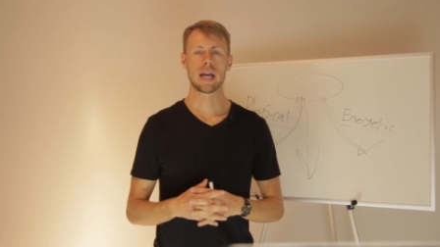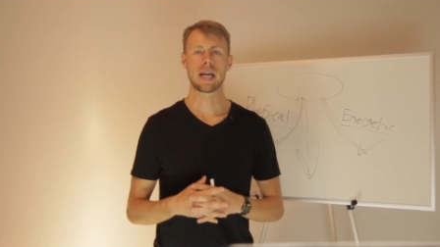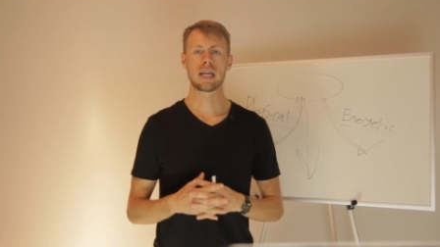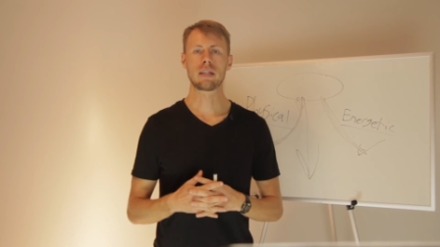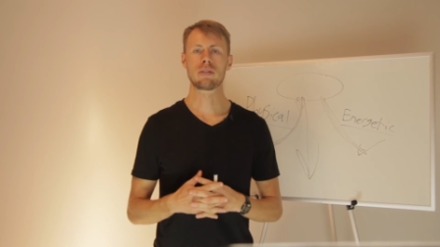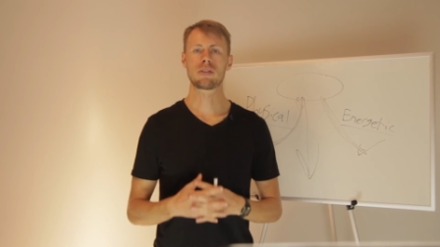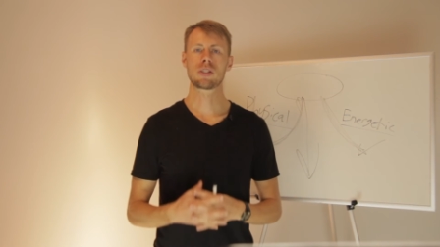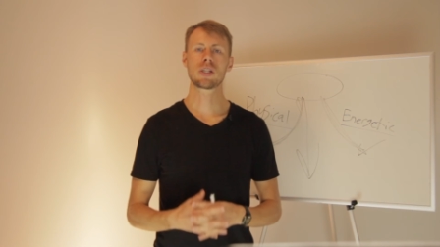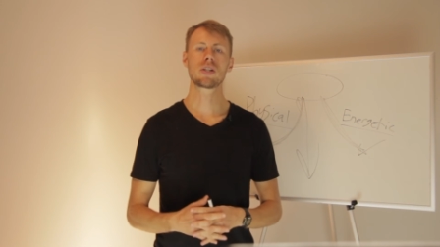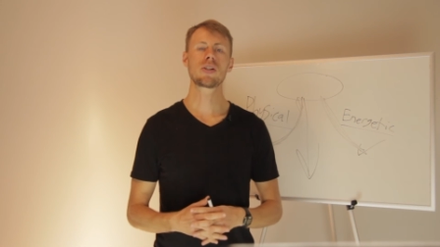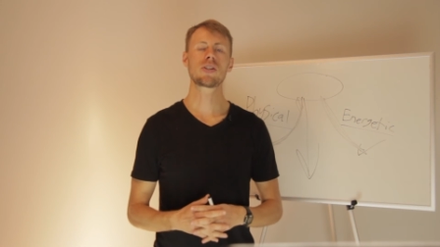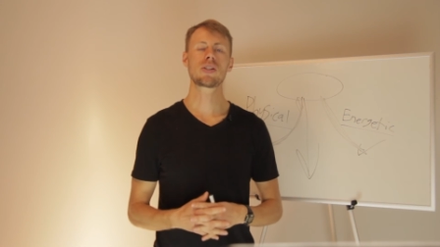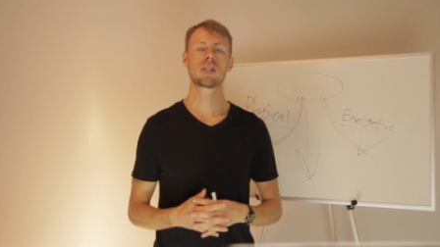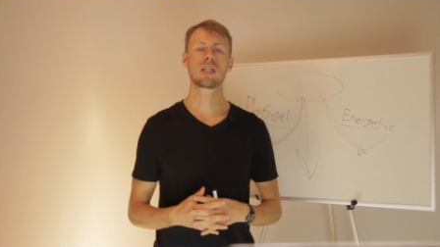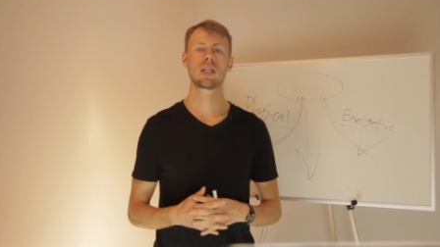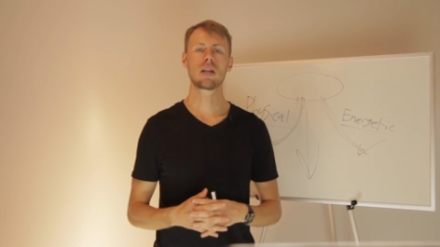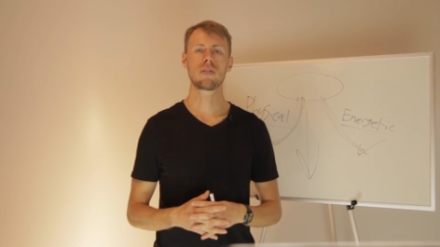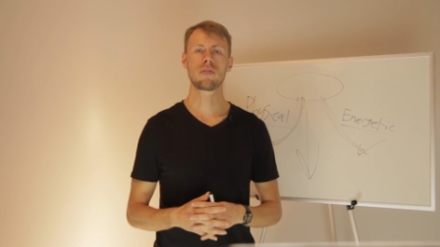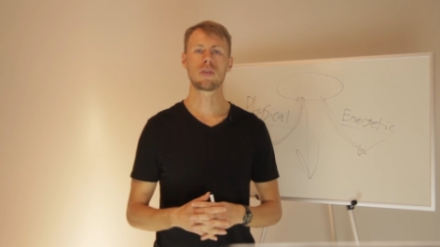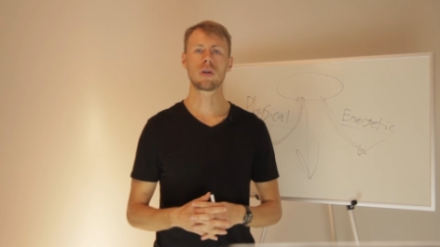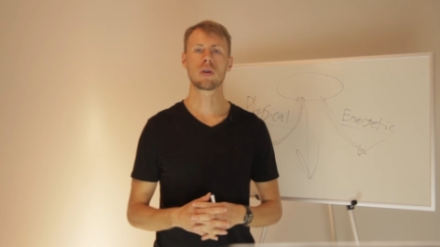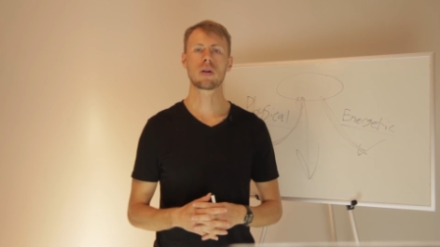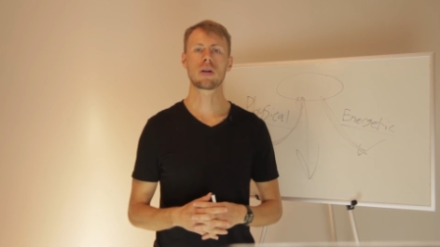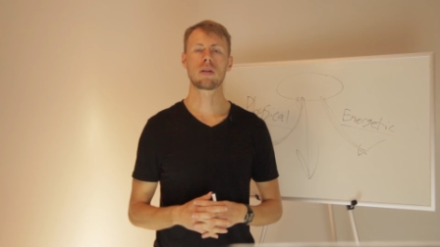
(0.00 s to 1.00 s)
and just see
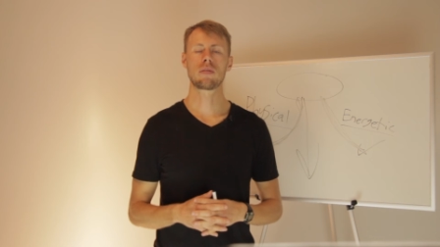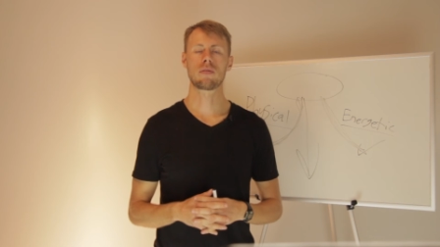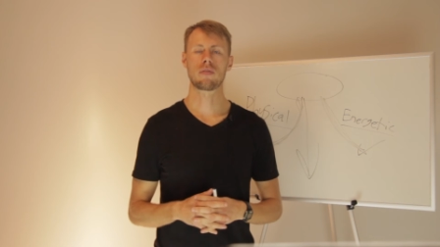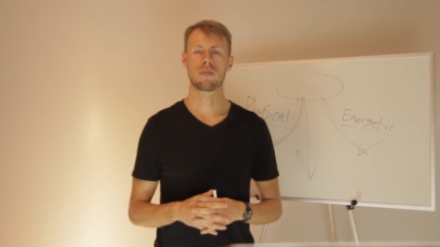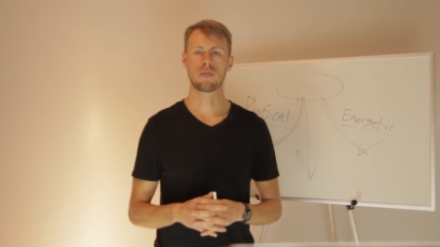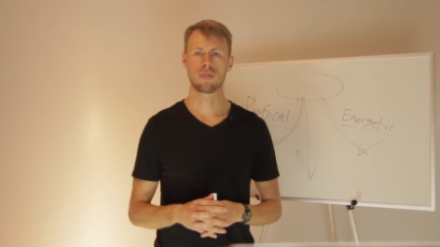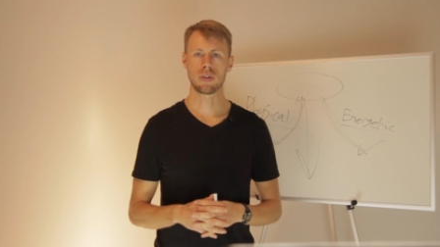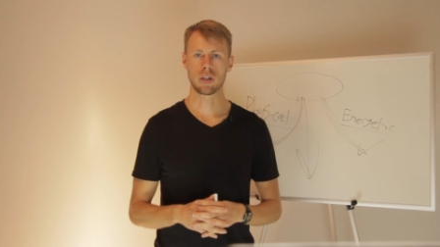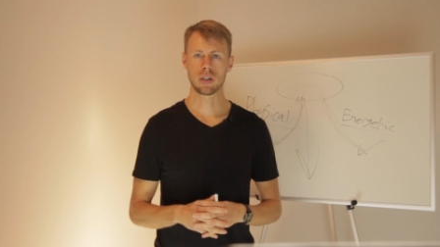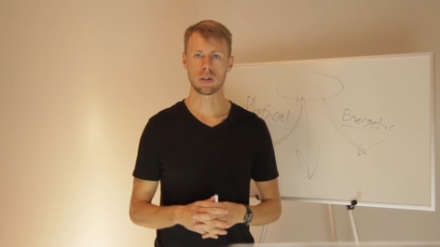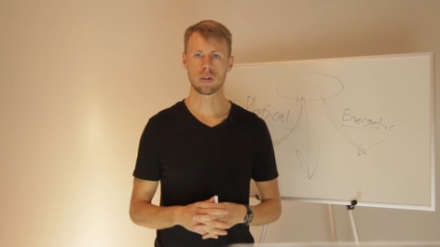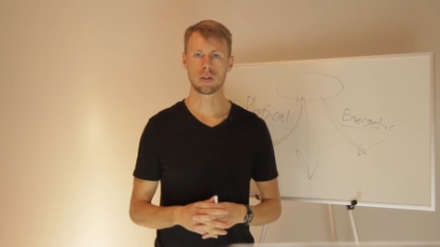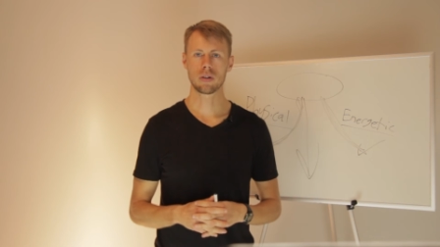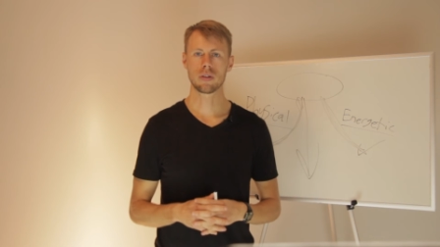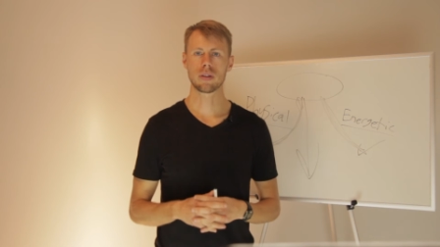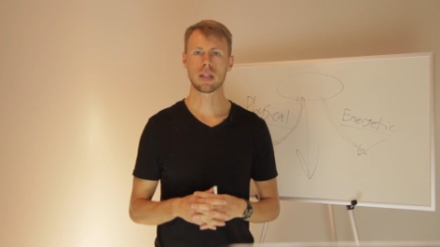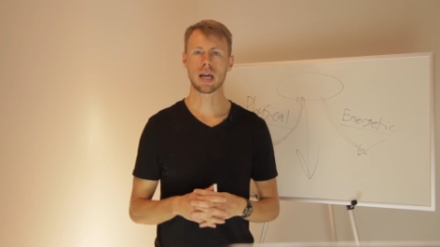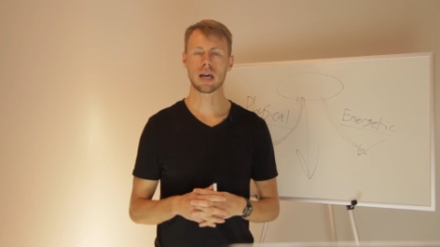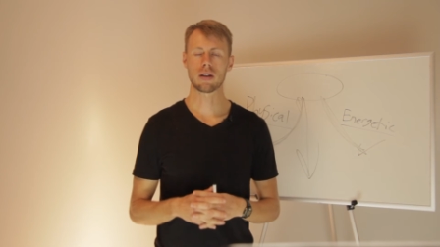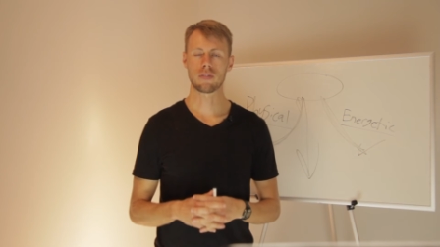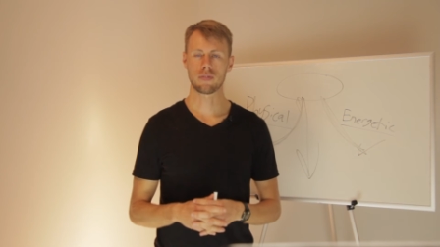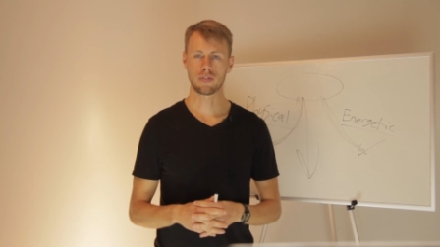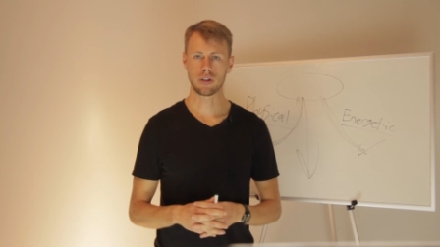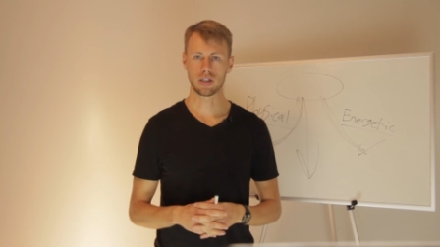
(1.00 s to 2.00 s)
if you can feel
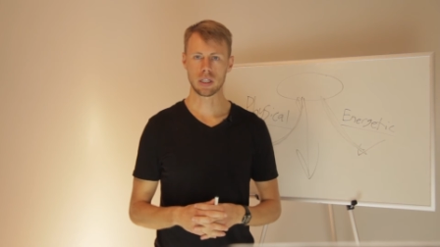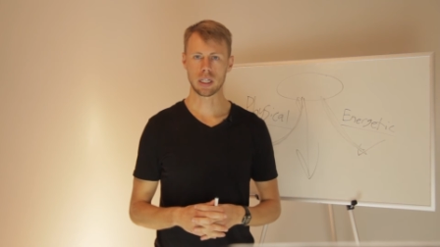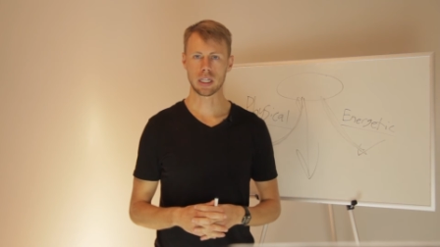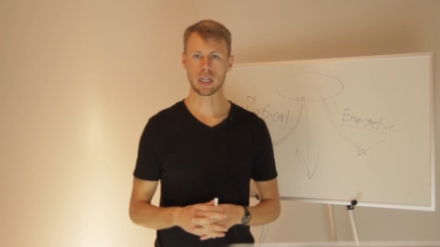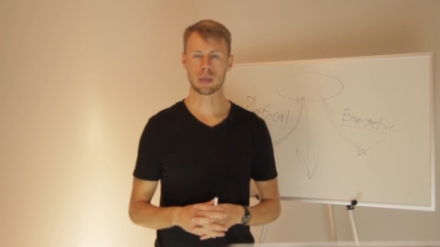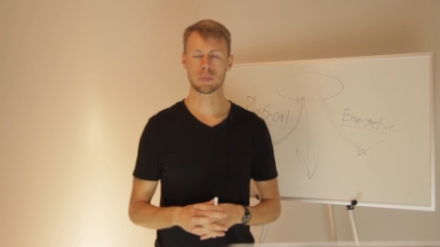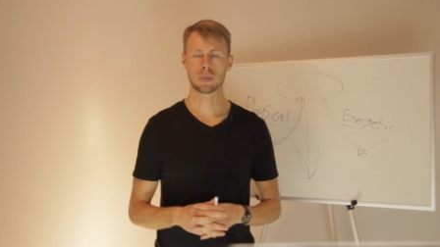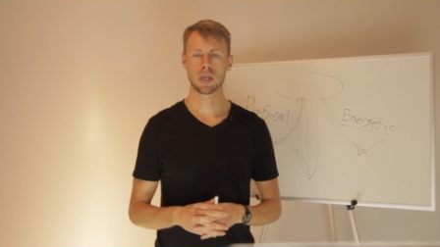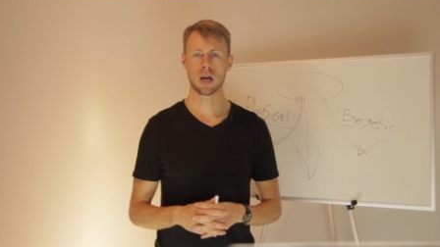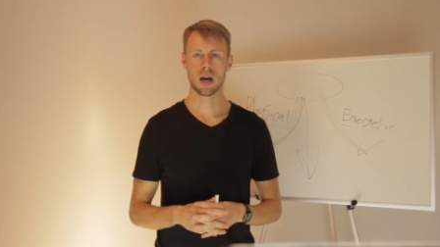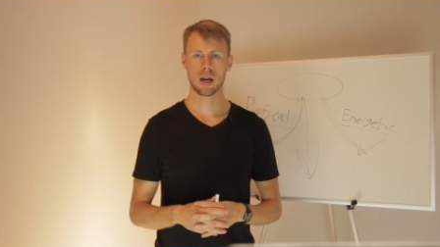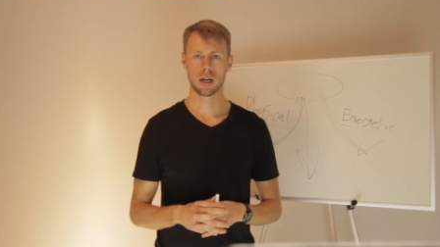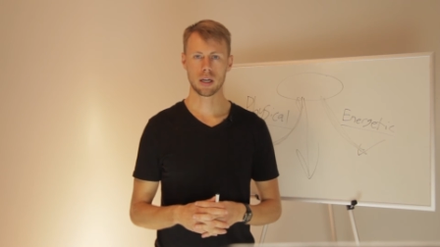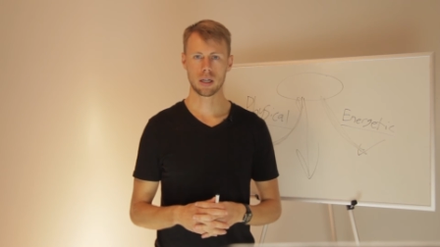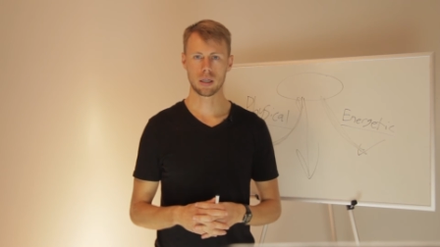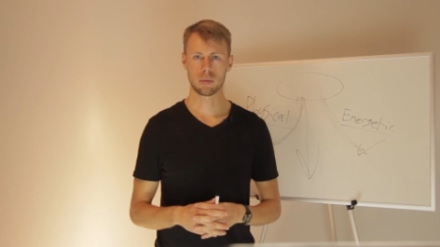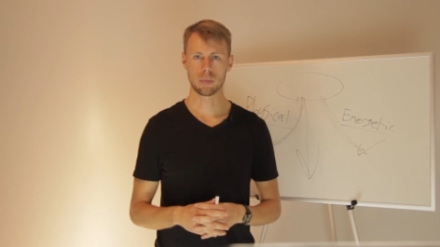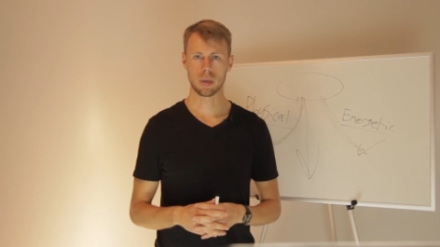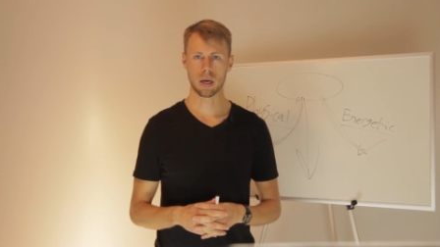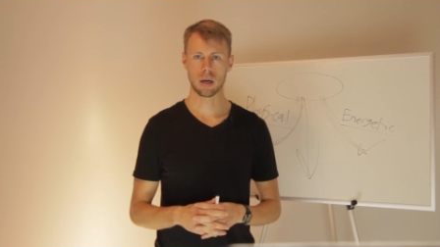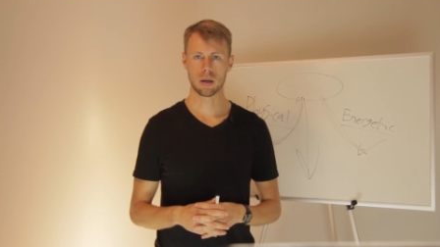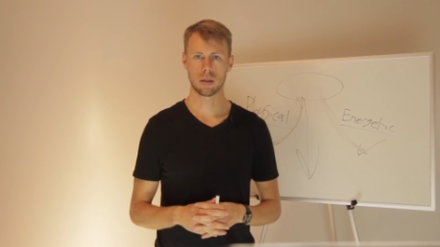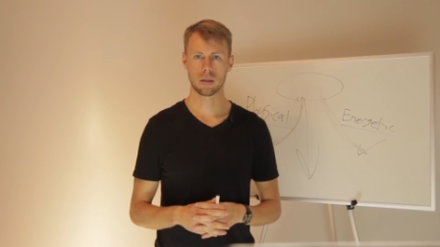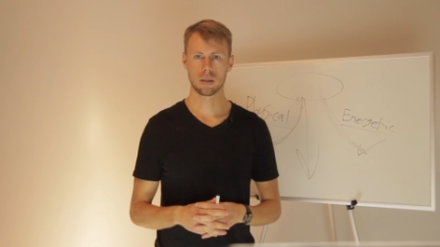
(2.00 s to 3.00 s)
that feeling I'm talking
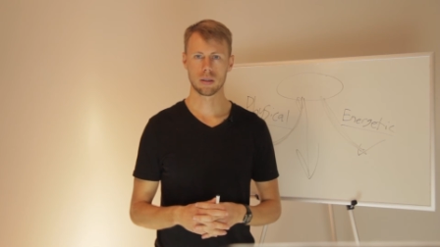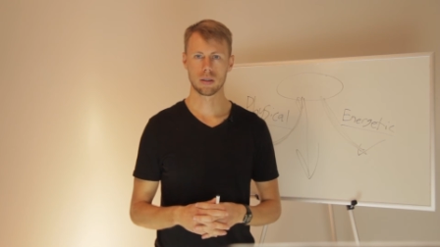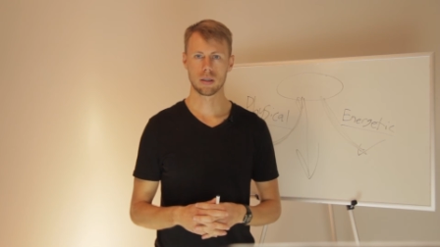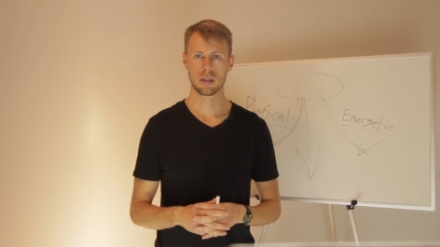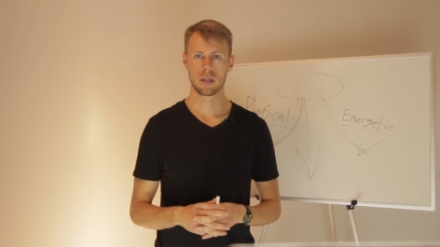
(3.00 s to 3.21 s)
about.